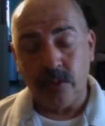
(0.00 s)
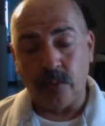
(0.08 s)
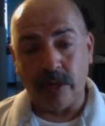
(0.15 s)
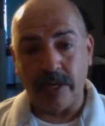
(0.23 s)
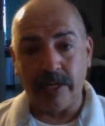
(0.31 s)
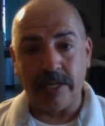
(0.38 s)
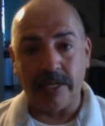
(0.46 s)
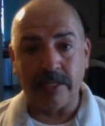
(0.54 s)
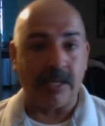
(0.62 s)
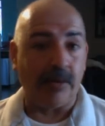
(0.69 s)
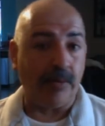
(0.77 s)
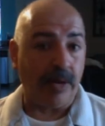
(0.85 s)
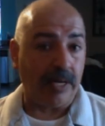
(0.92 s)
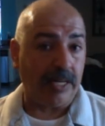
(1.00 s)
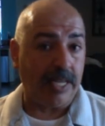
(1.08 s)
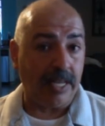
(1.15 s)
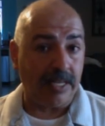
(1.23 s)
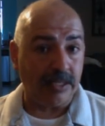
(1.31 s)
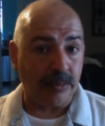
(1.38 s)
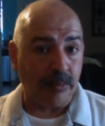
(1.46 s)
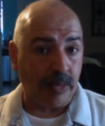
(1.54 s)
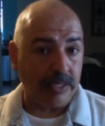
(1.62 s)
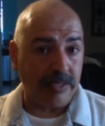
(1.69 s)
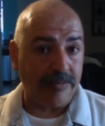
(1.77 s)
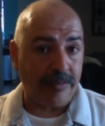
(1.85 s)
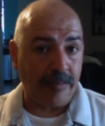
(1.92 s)
what it is, I want to get as
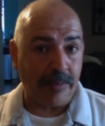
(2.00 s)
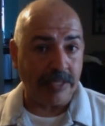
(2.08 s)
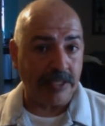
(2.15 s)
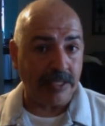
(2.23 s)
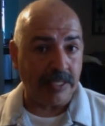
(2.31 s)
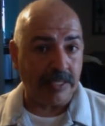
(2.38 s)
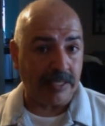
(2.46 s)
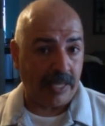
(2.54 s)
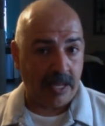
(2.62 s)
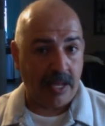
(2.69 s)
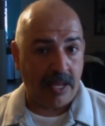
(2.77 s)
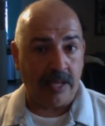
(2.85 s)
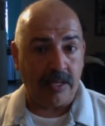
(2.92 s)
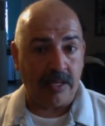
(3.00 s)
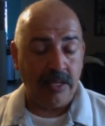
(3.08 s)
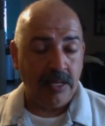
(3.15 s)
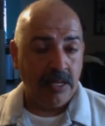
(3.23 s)
much information as I can.